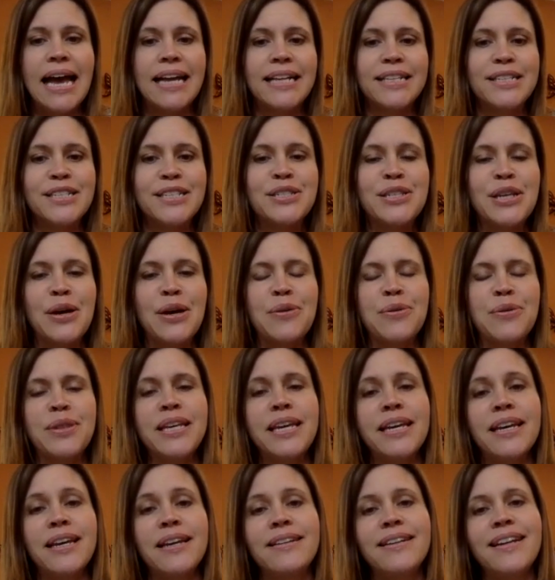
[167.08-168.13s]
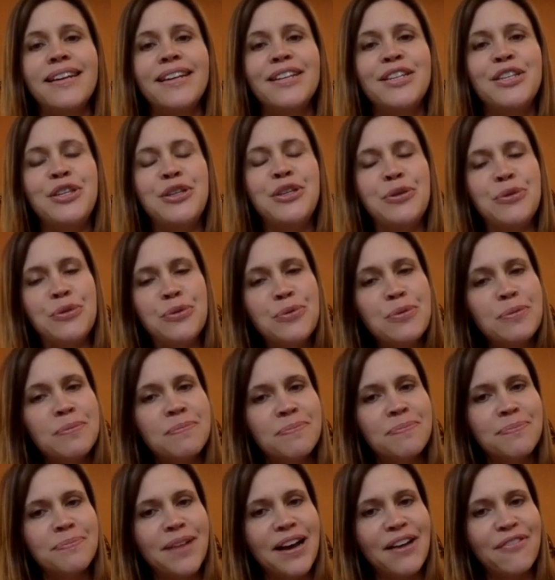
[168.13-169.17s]
And so then you,
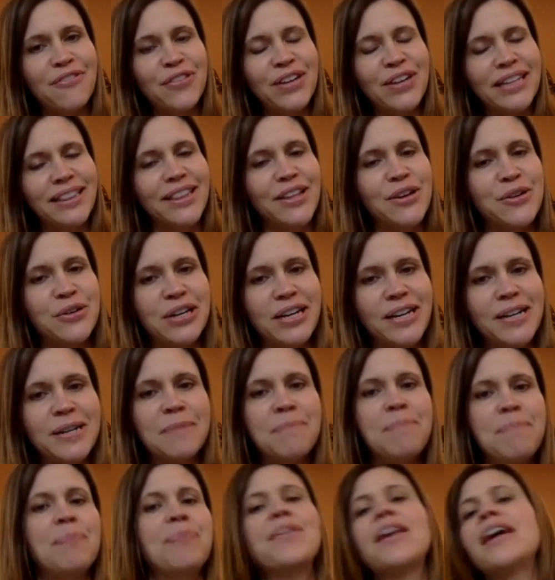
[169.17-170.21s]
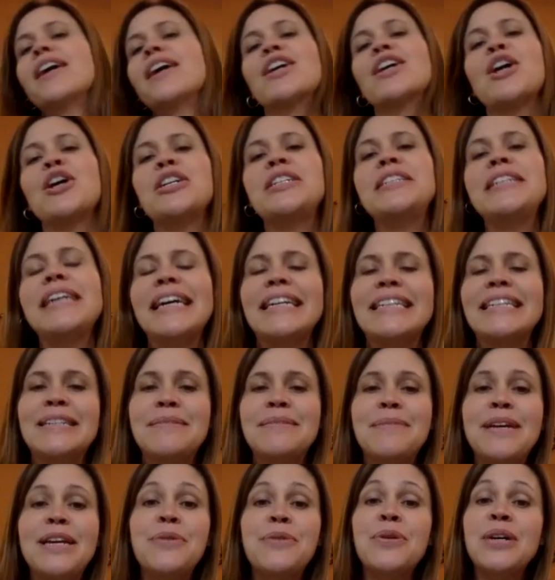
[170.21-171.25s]
my friend Laura,
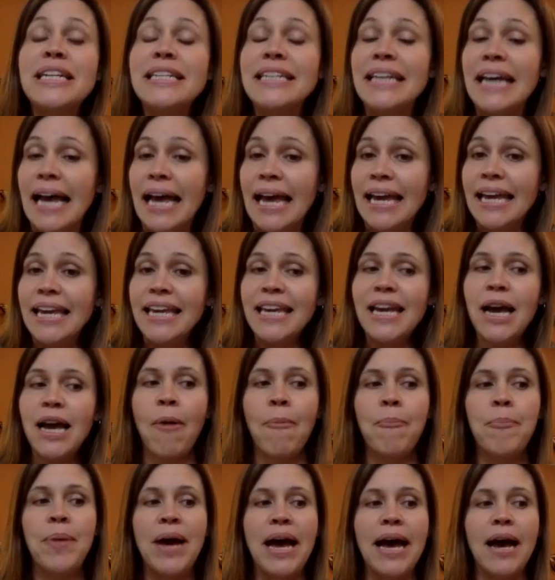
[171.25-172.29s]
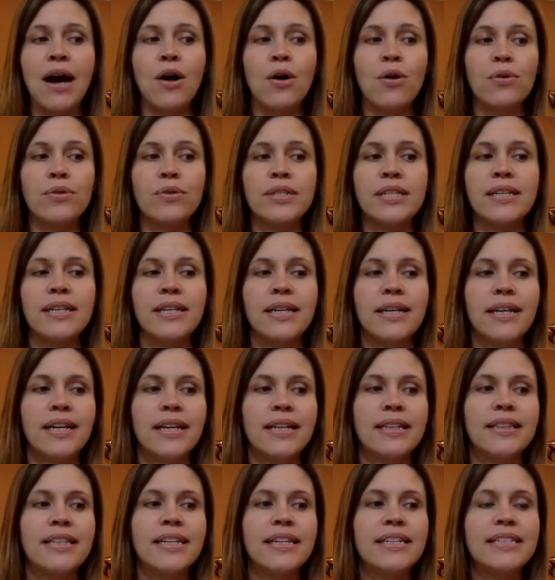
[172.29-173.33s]
one day about
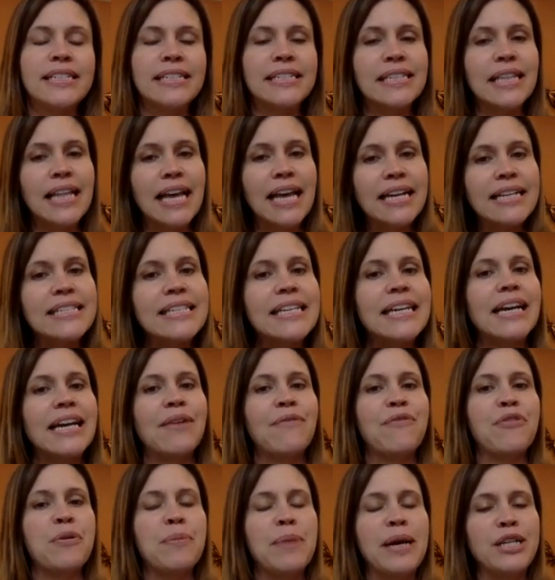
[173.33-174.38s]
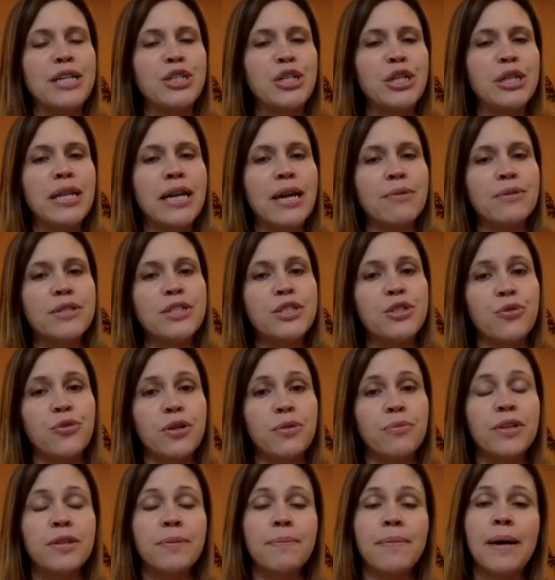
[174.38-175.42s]
the dyslexia information that I was
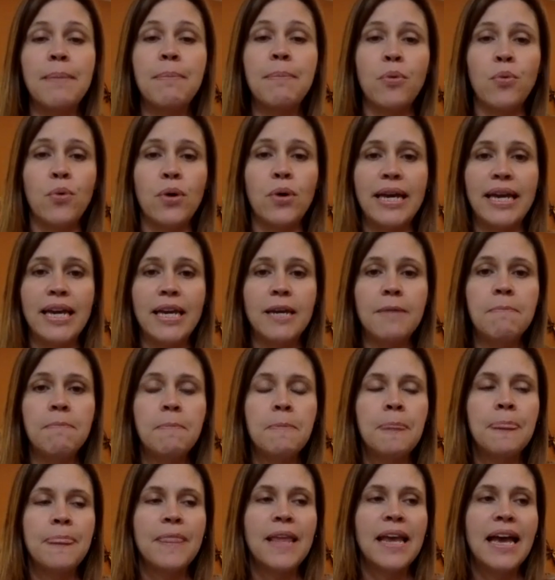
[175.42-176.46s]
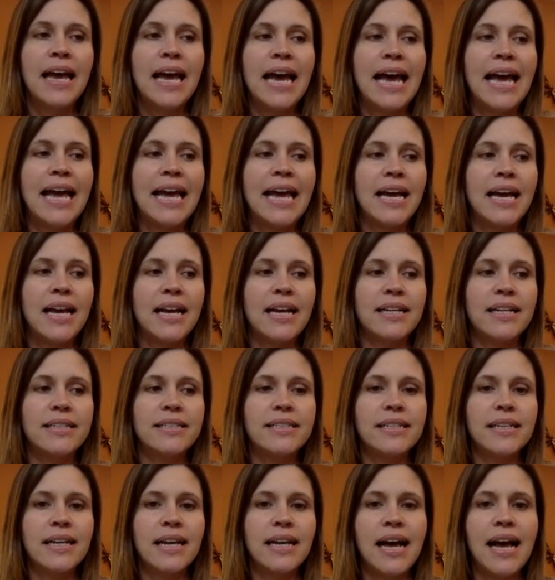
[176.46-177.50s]
doing with my boy.
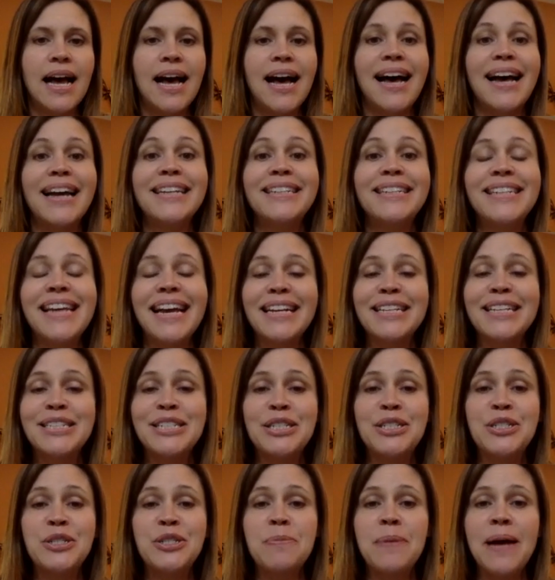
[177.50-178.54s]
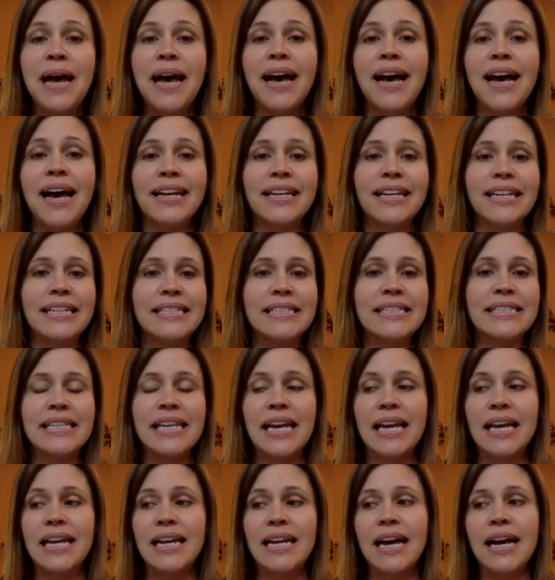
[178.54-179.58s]
And I texted you back and
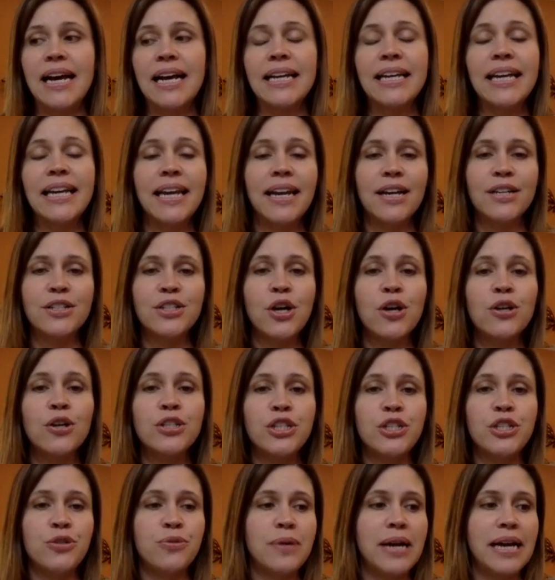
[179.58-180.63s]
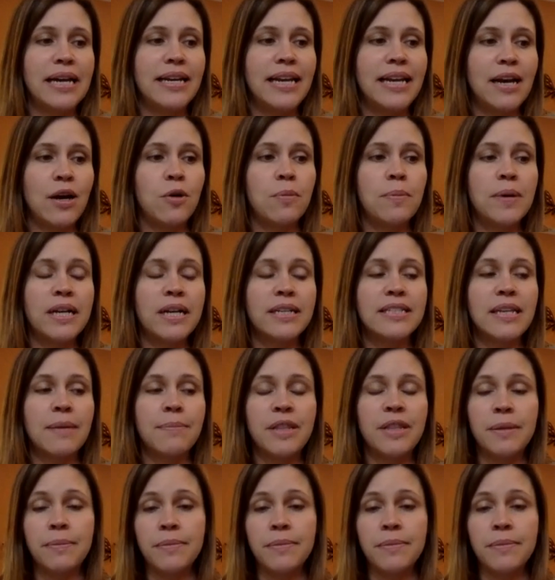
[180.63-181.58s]
said, I cannot talk to you right now because I'm